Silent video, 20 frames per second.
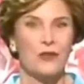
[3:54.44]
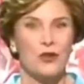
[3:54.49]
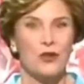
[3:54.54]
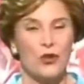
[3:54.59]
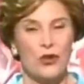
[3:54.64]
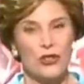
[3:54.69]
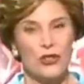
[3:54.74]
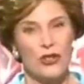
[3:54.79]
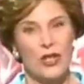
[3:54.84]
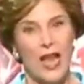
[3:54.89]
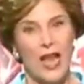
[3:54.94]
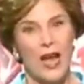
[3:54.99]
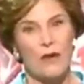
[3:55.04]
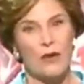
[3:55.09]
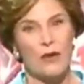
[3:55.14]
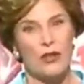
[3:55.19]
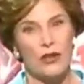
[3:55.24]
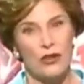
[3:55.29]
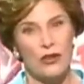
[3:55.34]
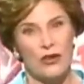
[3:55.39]
George and I
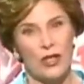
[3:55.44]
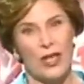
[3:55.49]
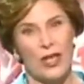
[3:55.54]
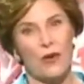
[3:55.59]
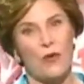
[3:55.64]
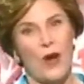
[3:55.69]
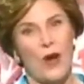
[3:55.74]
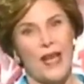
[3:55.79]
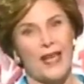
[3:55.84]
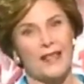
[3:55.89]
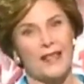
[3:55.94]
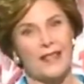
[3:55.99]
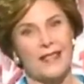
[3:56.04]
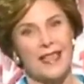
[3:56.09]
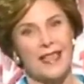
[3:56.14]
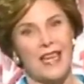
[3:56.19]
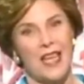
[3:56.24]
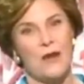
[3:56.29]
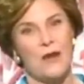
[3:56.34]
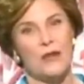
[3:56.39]
were newlyweds,
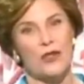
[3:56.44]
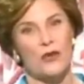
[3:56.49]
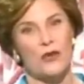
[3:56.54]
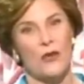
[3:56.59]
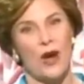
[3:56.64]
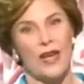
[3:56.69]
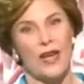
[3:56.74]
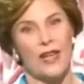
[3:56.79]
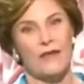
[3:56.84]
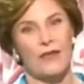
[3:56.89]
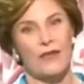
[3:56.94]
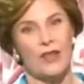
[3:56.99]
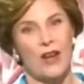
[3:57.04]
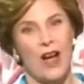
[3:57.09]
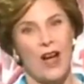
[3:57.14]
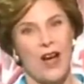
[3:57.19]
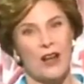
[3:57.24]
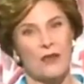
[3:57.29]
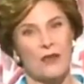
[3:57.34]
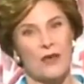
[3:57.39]
and he was running for
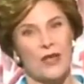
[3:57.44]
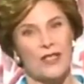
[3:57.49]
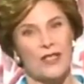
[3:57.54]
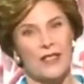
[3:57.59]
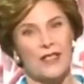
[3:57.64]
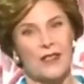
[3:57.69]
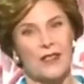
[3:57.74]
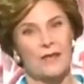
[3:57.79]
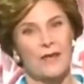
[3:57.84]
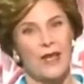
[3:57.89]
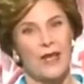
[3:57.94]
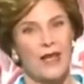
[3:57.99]
Congress.